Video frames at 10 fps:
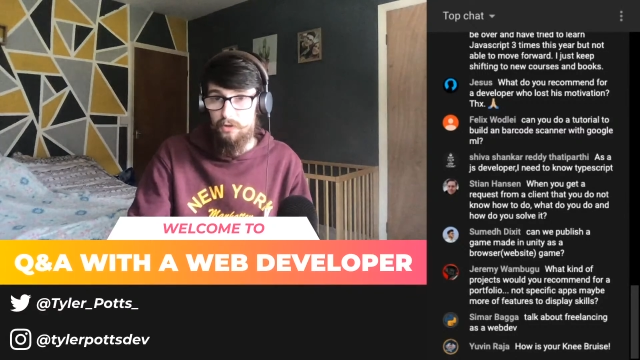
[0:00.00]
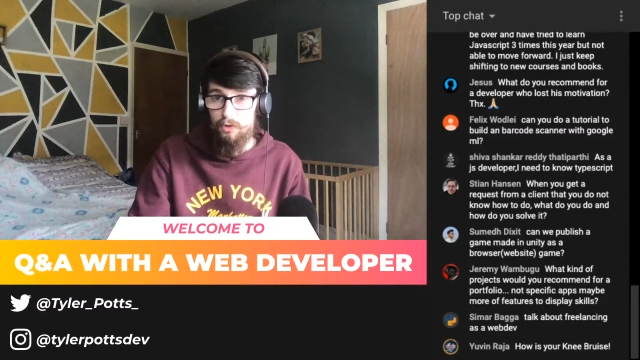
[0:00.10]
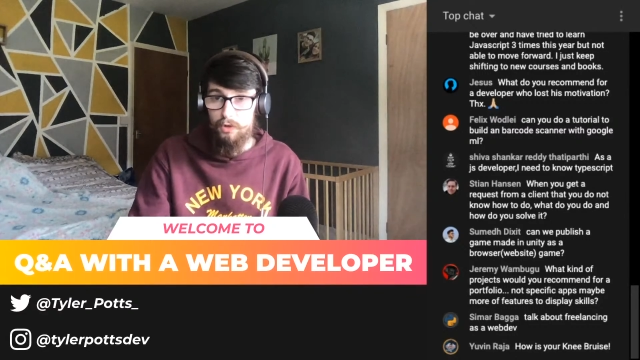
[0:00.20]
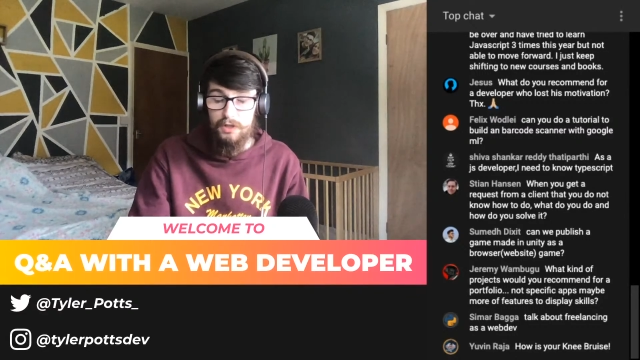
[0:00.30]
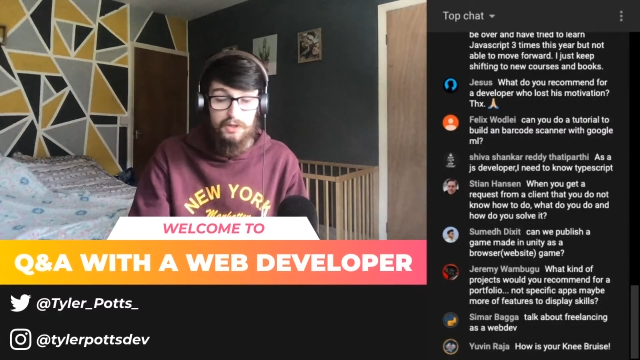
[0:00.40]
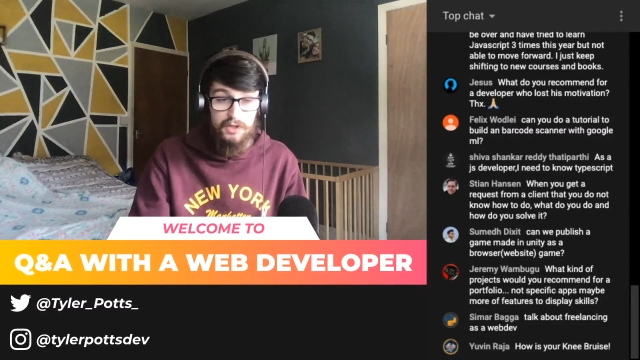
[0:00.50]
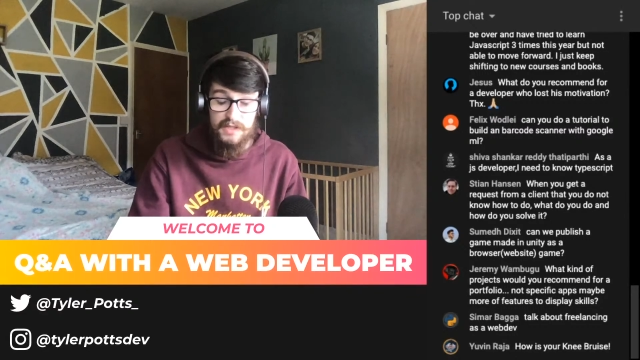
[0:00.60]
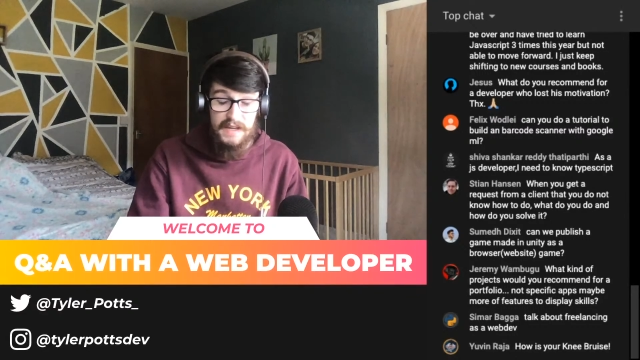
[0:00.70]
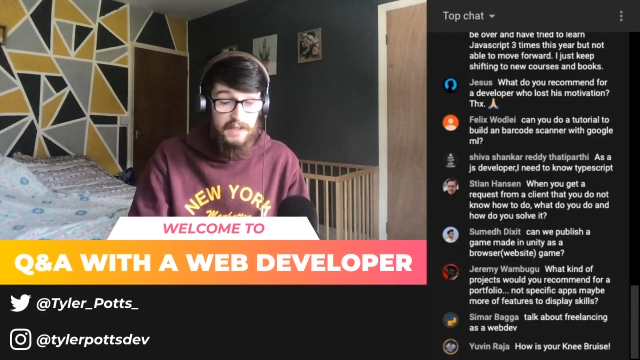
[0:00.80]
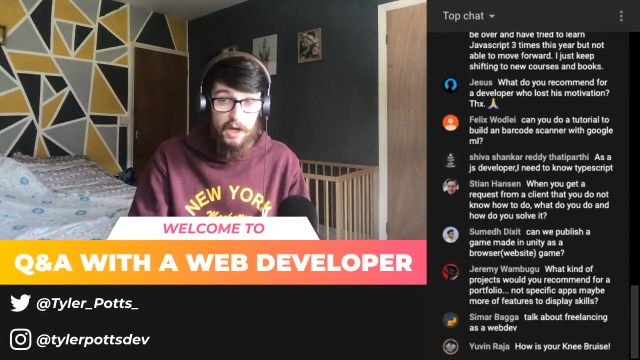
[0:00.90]
Or you
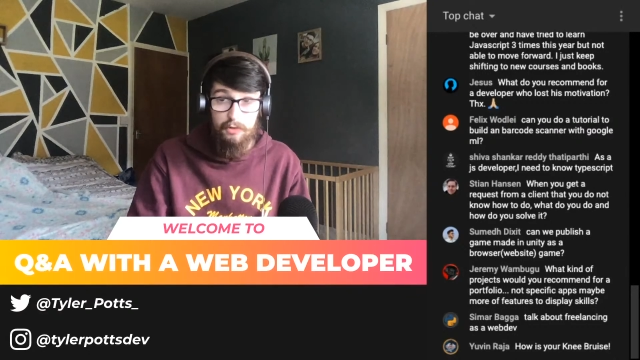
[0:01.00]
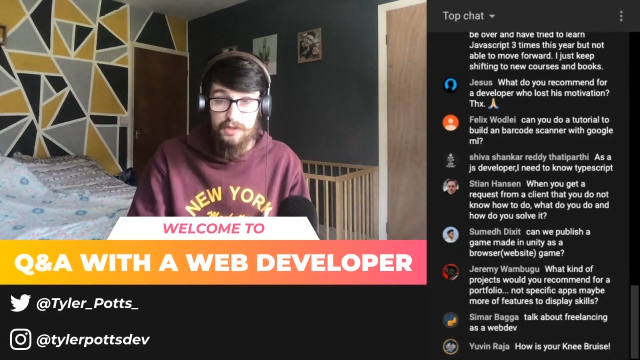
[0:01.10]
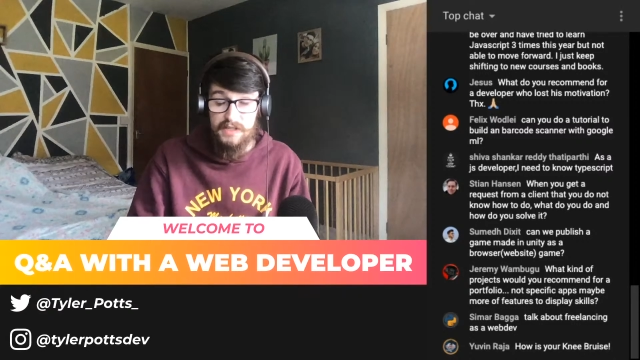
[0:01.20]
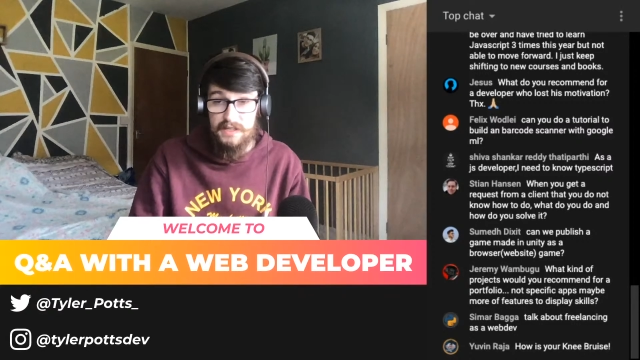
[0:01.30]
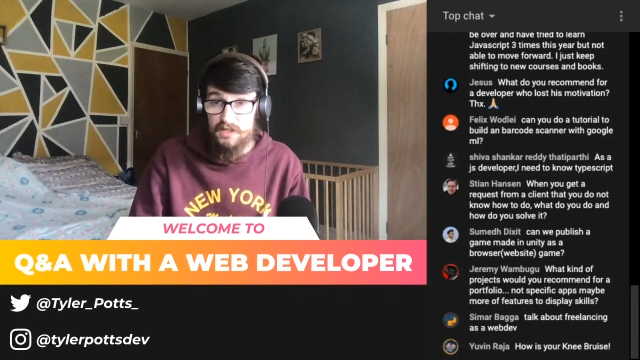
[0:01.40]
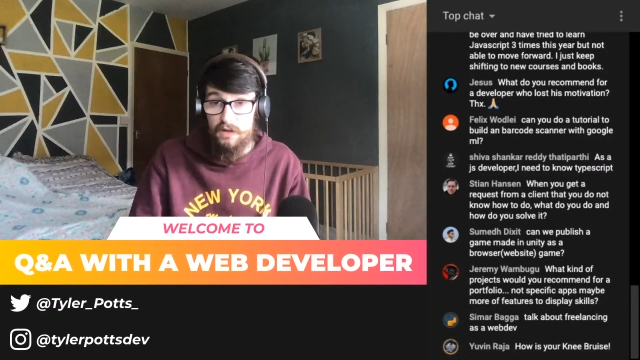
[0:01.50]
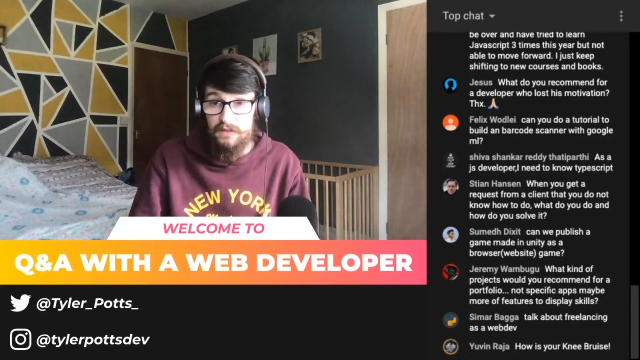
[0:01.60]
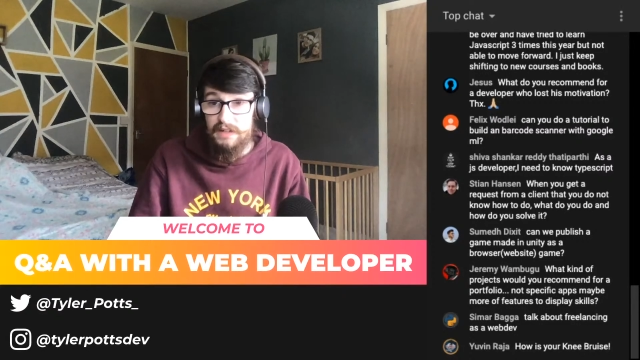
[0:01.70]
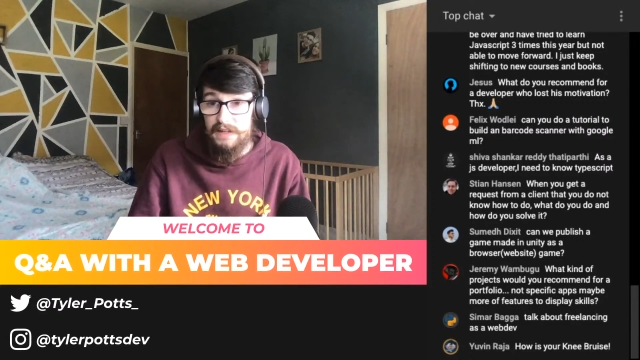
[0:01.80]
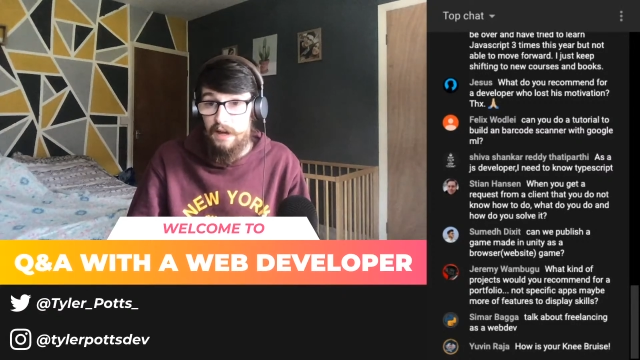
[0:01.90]
just say no, you just say,
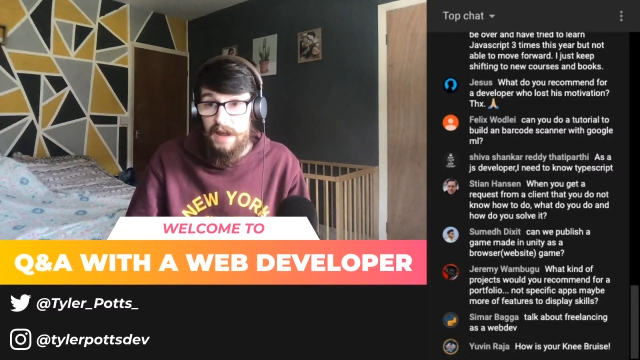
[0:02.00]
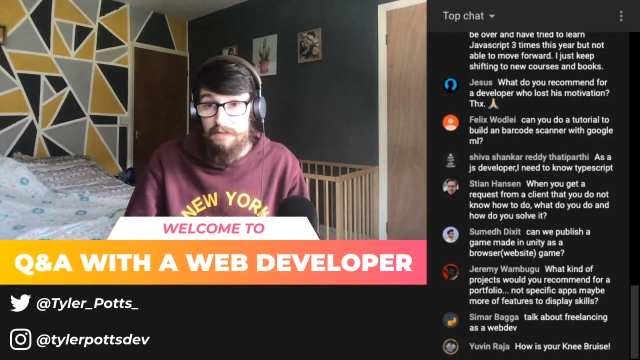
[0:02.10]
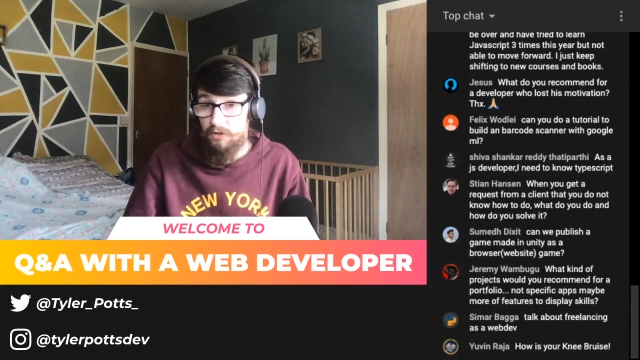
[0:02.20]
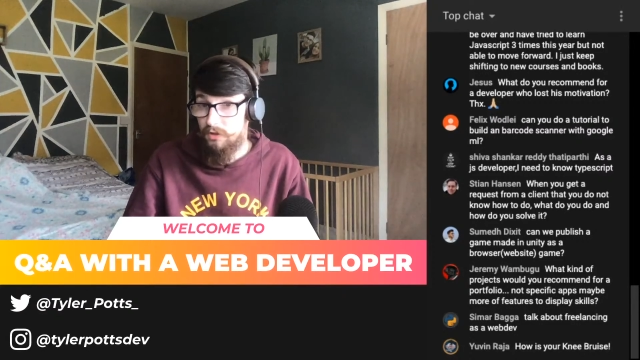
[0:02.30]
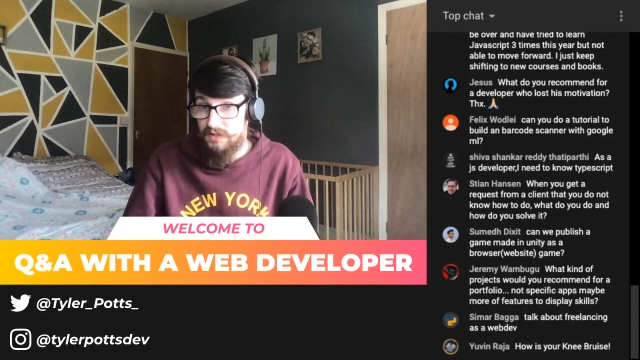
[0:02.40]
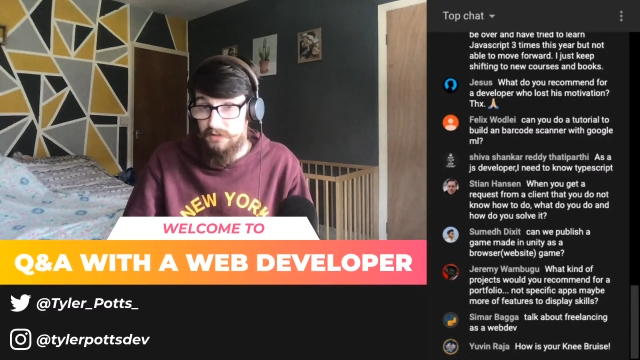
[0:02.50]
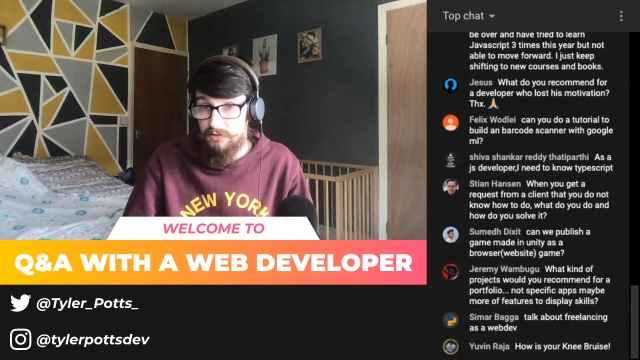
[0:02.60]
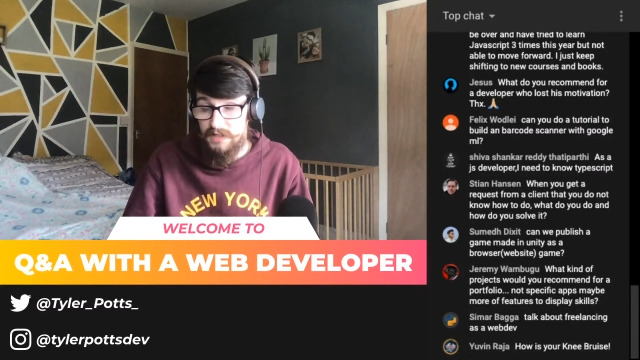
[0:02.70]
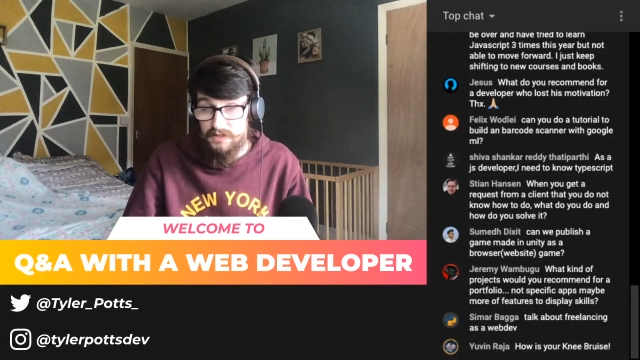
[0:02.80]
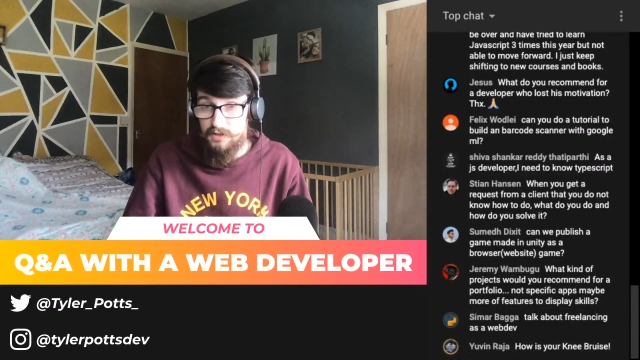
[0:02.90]
sorry, I haven't got the
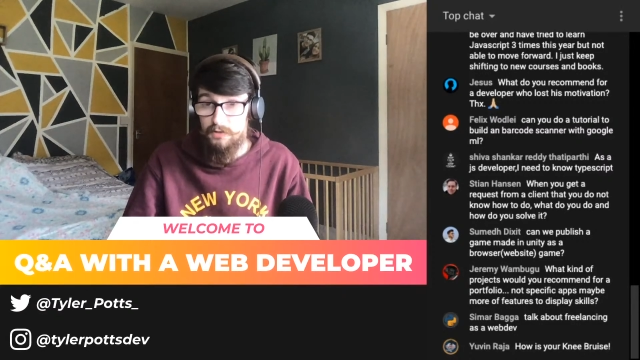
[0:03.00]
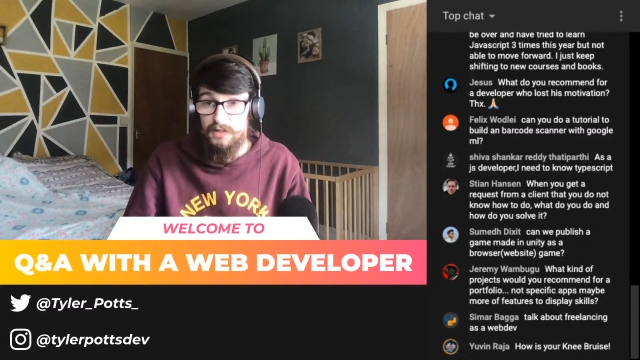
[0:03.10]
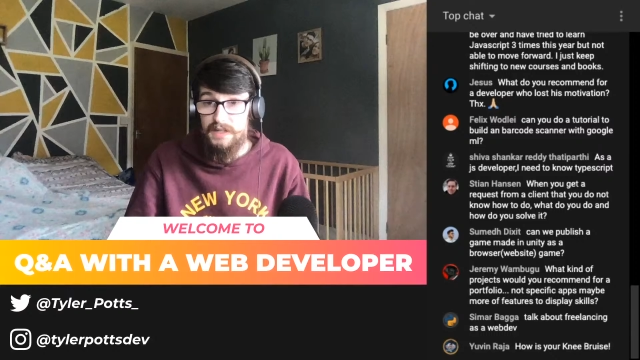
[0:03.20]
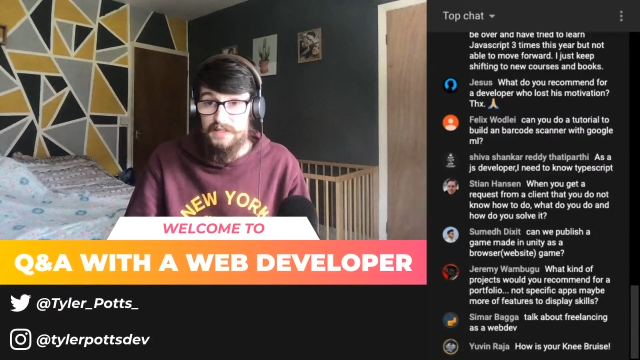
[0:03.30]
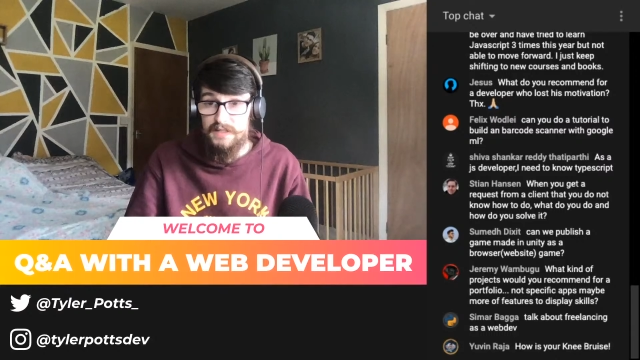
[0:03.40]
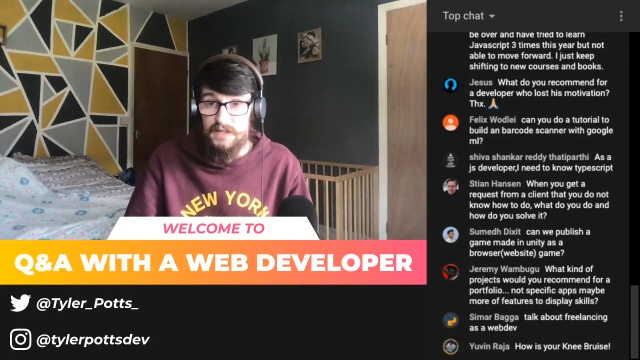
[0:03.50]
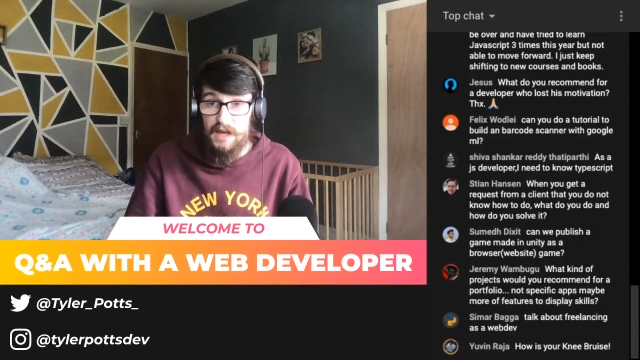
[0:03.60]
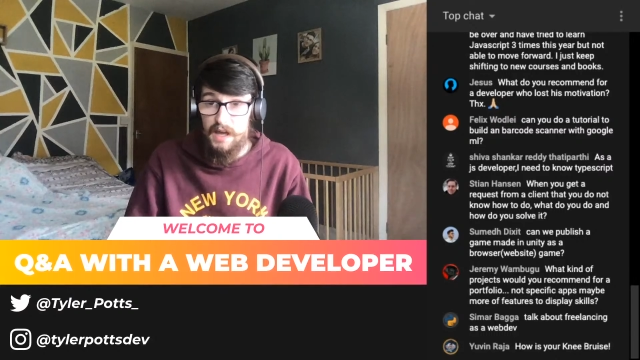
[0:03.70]
skill set to do this.